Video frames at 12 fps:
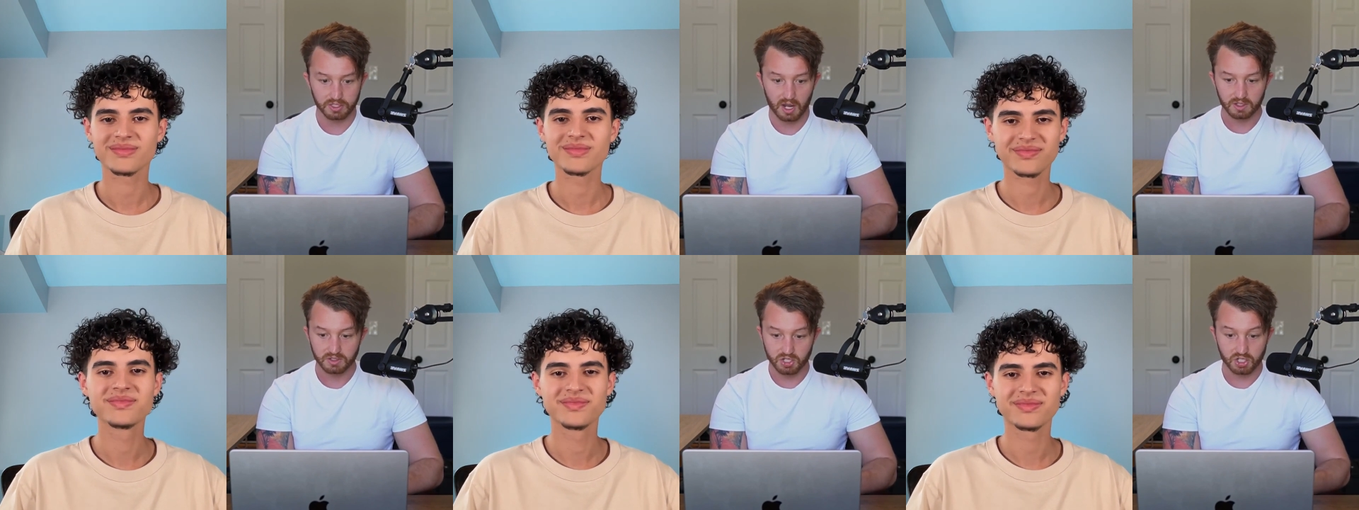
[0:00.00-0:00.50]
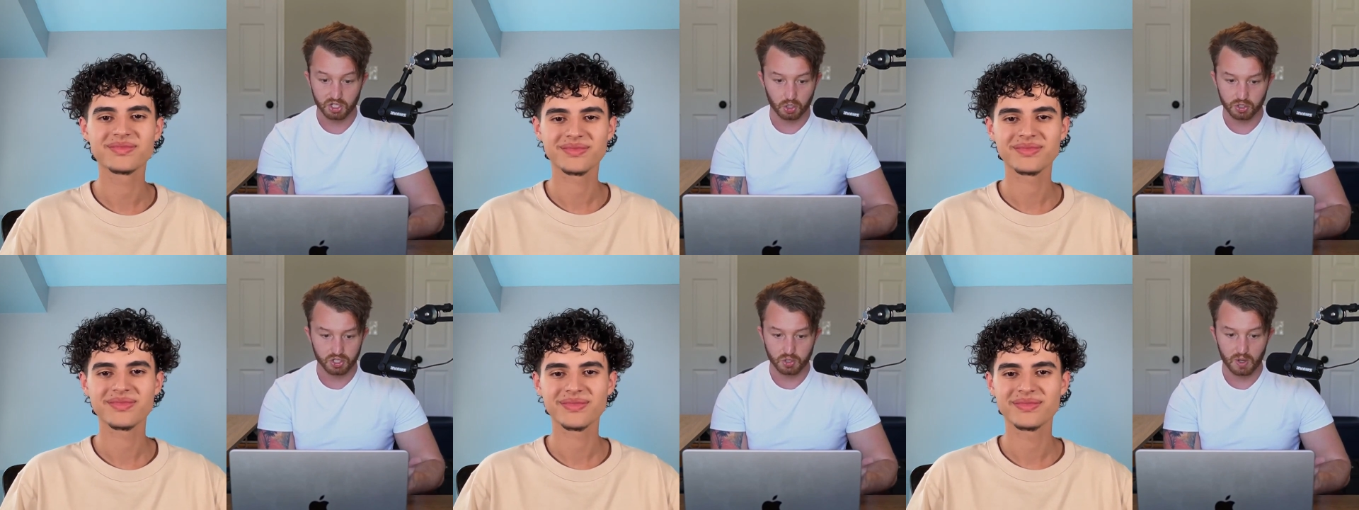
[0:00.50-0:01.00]
Speaker 1: Just search
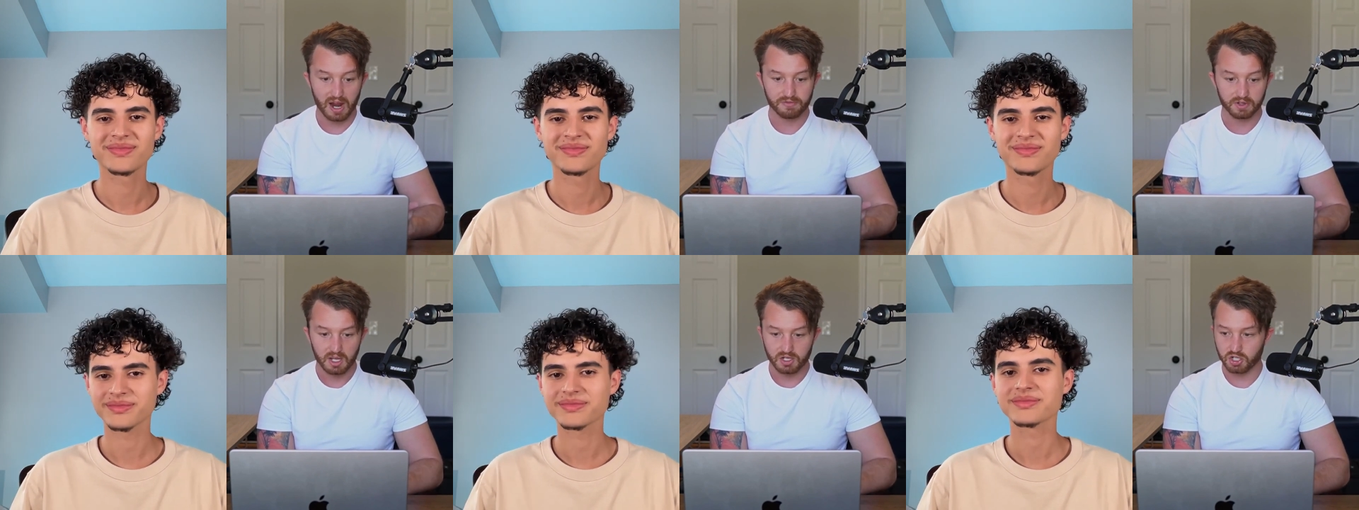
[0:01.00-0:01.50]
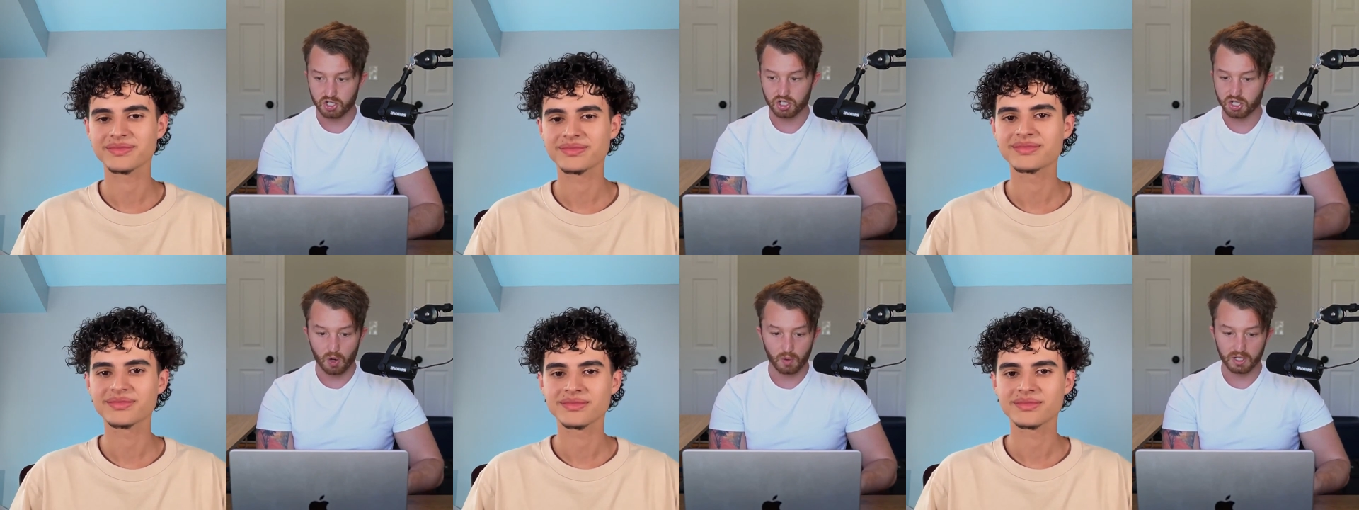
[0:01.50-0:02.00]
traffic, it's just
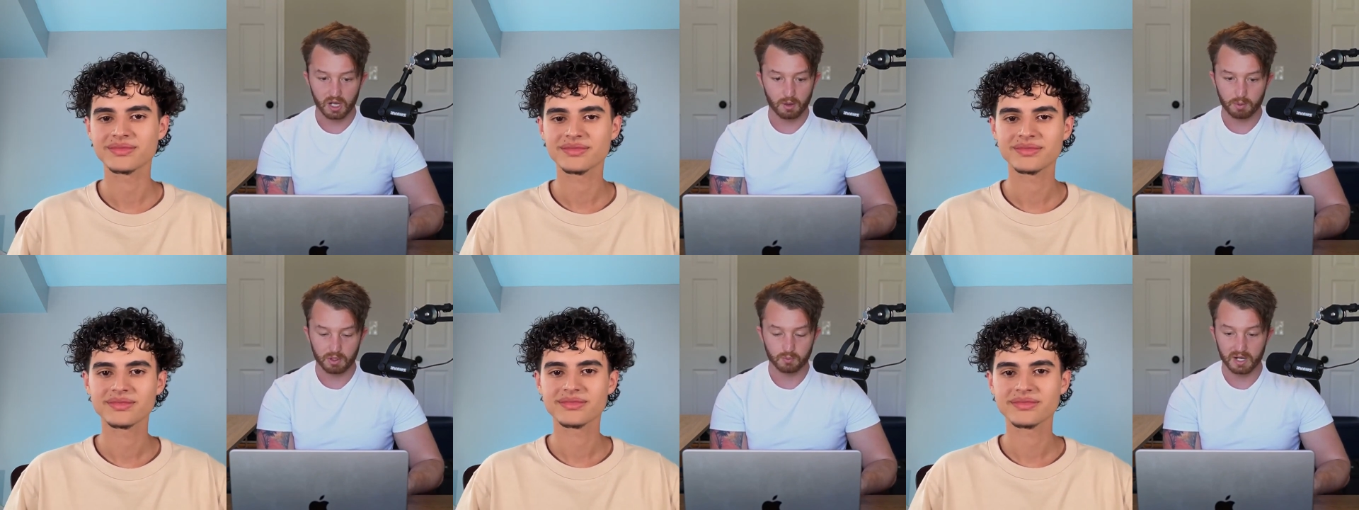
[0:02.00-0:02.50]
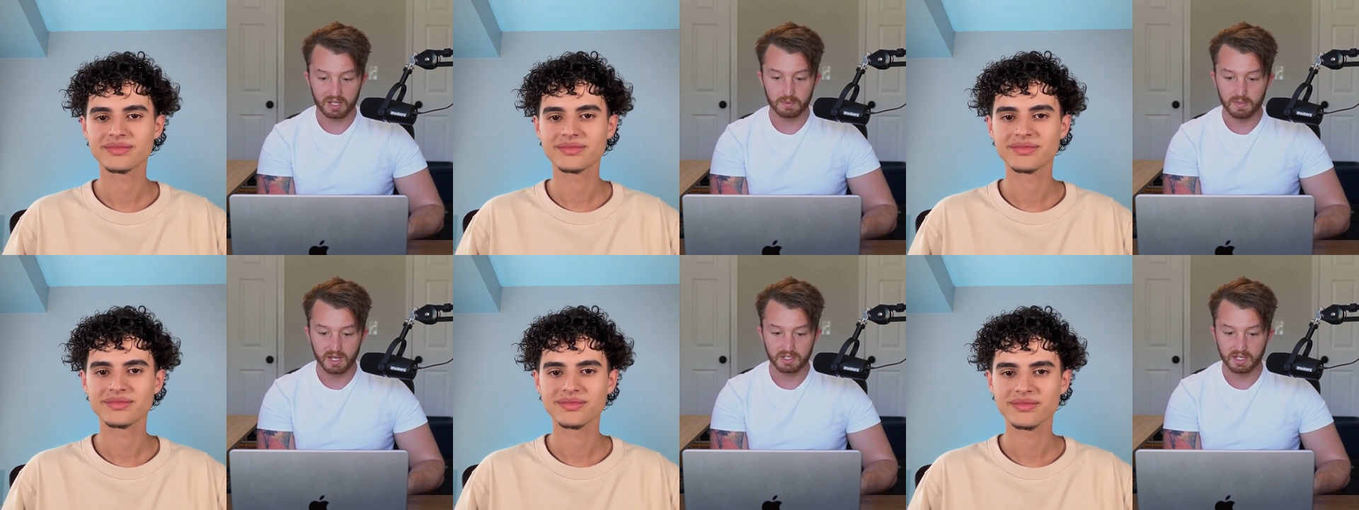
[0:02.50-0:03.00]
showing up on
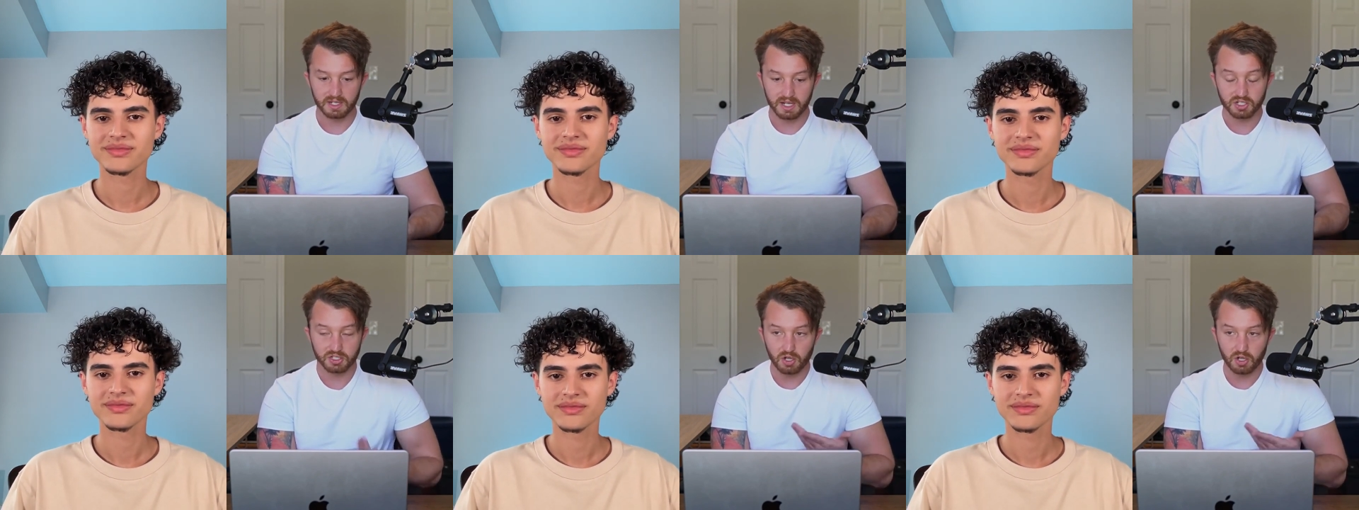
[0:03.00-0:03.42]
recommended. It's the